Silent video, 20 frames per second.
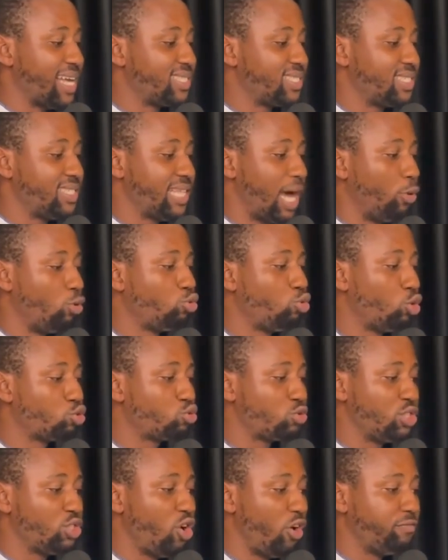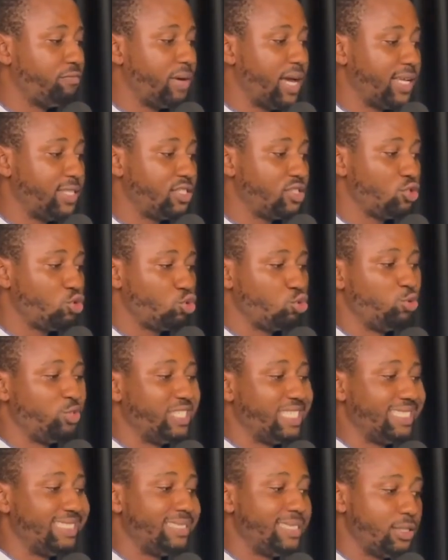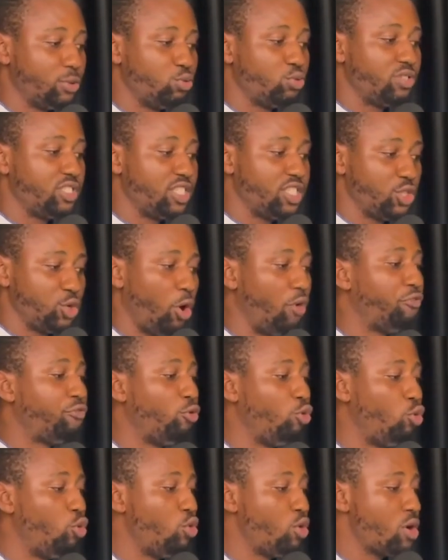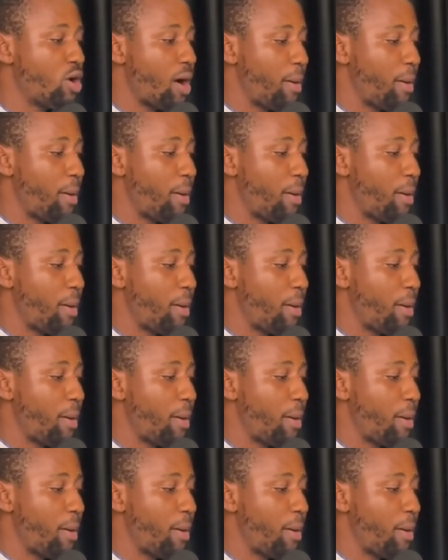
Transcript: C that will go to the government to renew the C or O